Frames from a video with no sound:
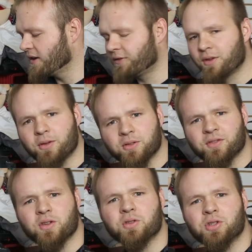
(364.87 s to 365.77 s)
For those
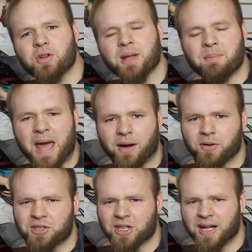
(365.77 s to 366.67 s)
of you shooting
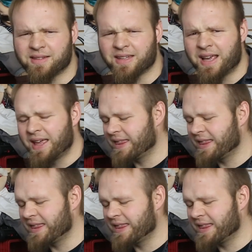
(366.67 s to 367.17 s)
macro shots,